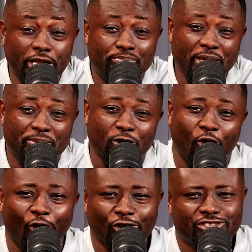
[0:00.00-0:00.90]
it be
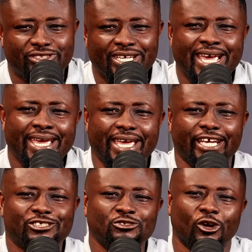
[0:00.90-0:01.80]
because he
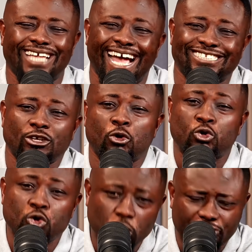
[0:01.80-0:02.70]
is not as
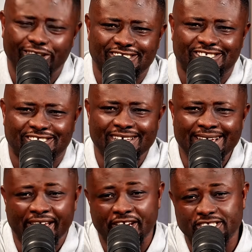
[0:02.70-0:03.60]
ruthless
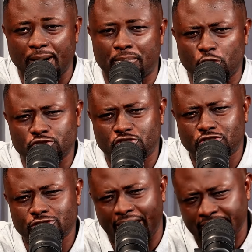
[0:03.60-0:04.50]
in his
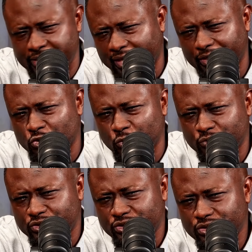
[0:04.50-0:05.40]
approach like the other
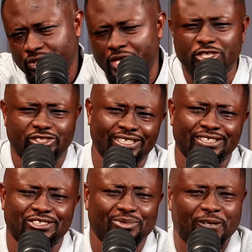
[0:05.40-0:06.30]
groups? Ladies and
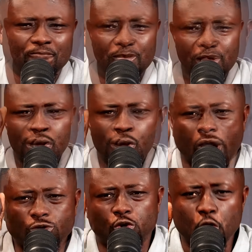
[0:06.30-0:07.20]
gentlemen,
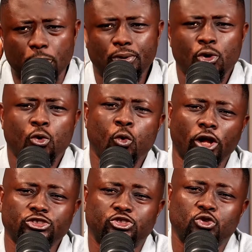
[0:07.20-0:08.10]
one group
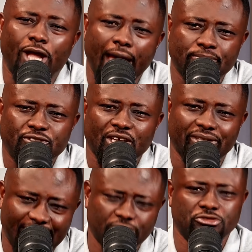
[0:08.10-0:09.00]
wants to capture
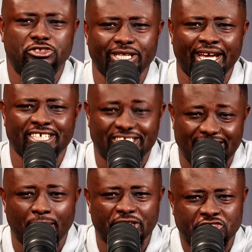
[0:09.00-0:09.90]
the country and
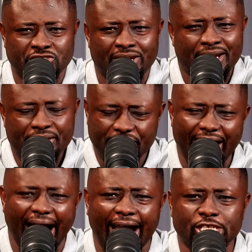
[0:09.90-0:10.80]
establish
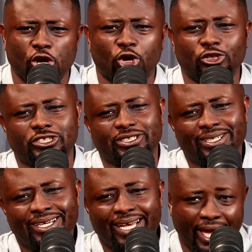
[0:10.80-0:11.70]
their ideology,
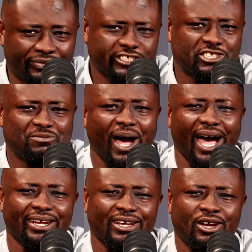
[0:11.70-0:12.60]
and this
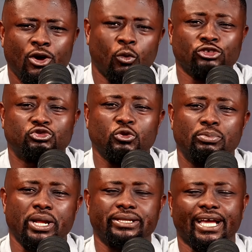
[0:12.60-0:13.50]
man wants to
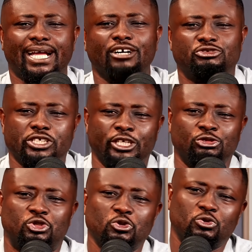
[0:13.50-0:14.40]
break the country
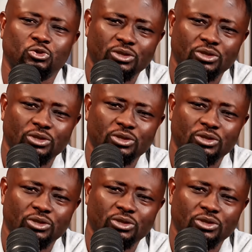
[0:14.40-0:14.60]
in two.